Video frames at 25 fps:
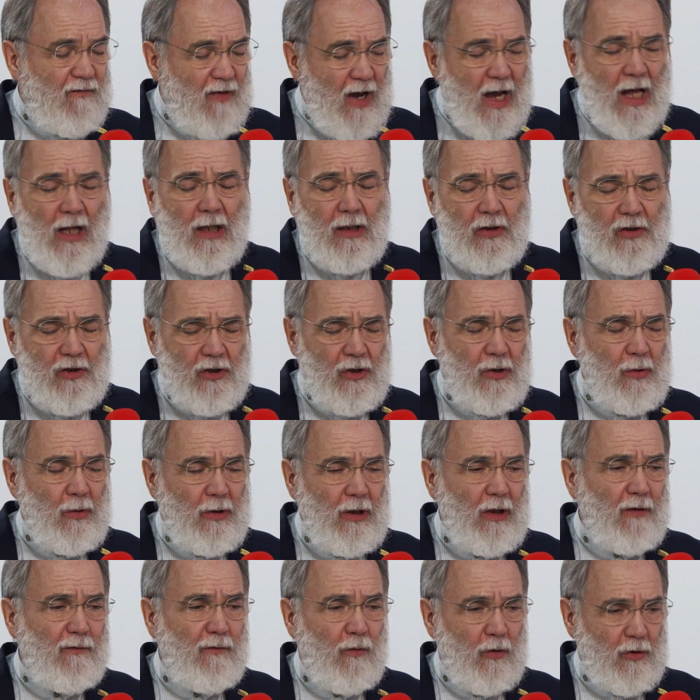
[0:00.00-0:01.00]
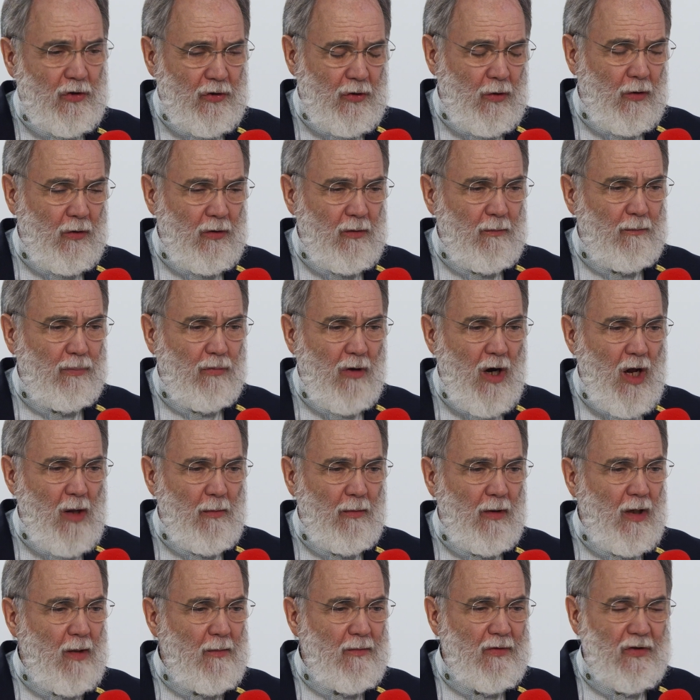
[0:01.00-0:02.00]
well suited for certain
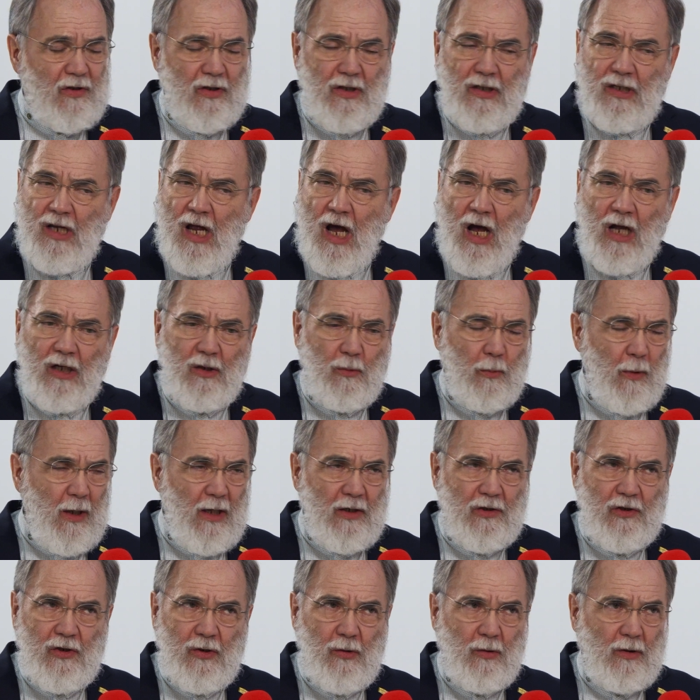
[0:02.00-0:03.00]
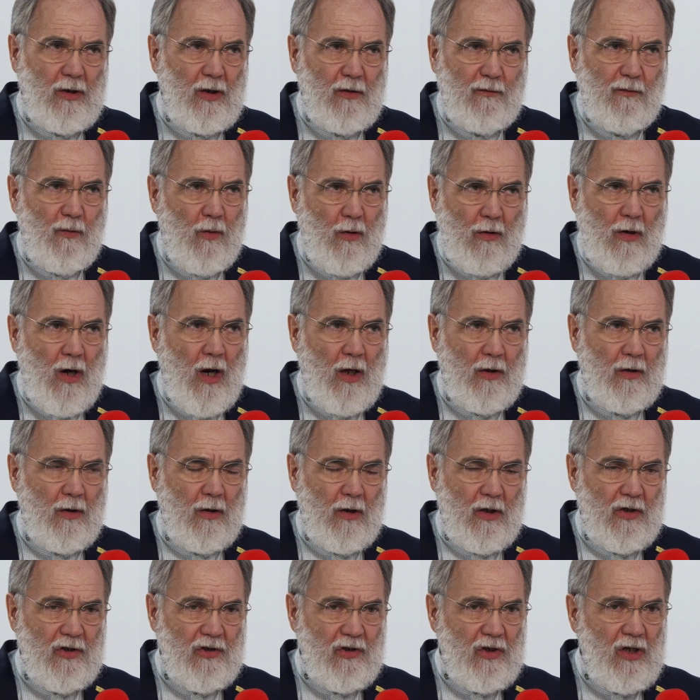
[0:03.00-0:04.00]
problems, not well suited for
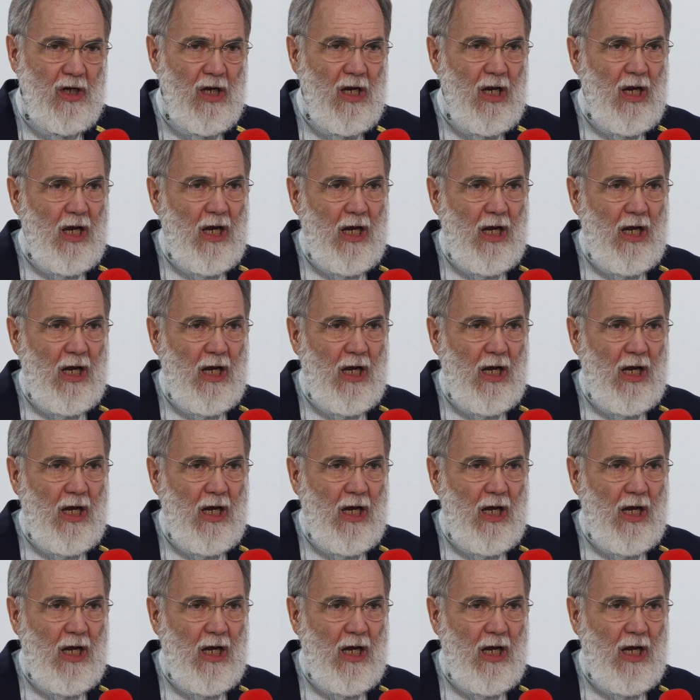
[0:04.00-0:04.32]
others,